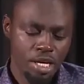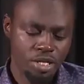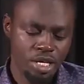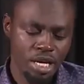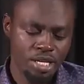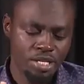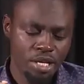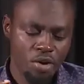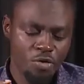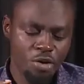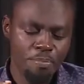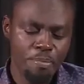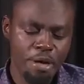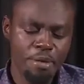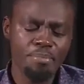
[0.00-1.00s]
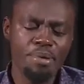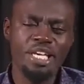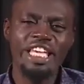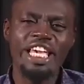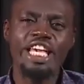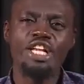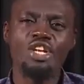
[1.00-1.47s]
He says,
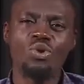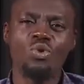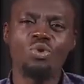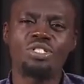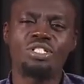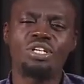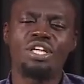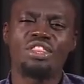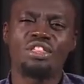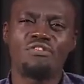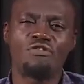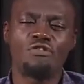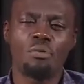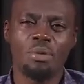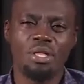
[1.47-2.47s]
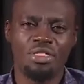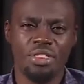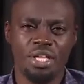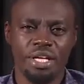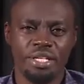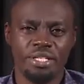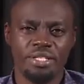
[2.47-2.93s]
Remember ye not the former
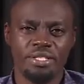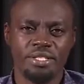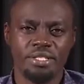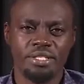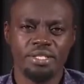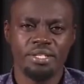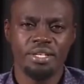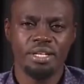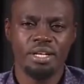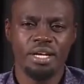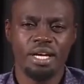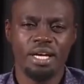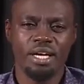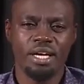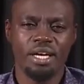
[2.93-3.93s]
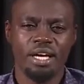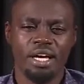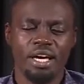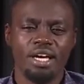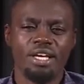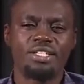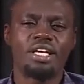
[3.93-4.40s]
things. Okay?
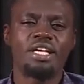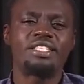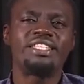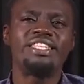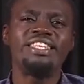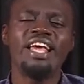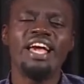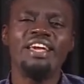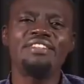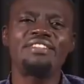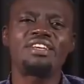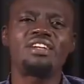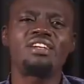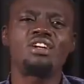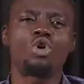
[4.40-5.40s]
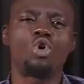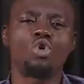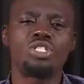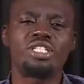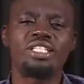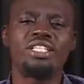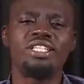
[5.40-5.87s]
He says, Neither
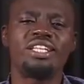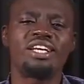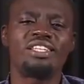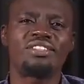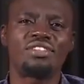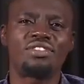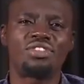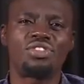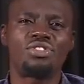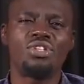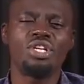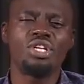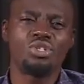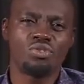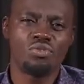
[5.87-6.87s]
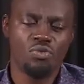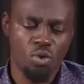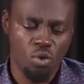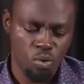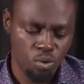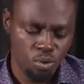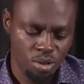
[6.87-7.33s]
consider the things
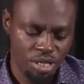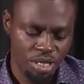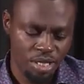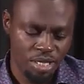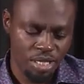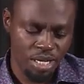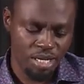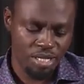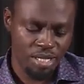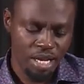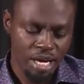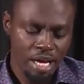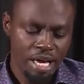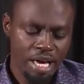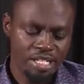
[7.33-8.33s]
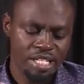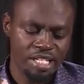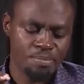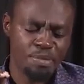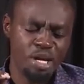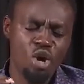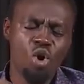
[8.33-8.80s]
of old. He says, He
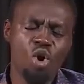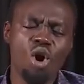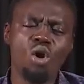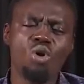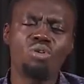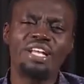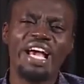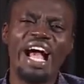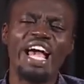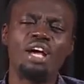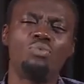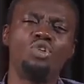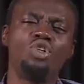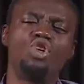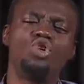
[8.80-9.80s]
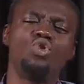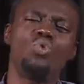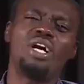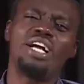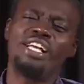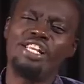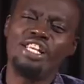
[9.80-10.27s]
says, Behold, I will
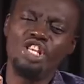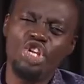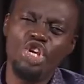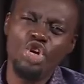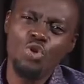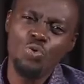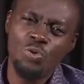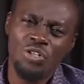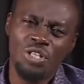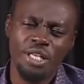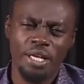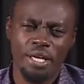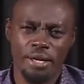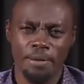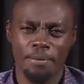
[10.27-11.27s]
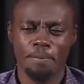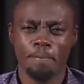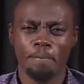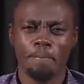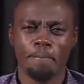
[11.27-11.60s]
do a new thing.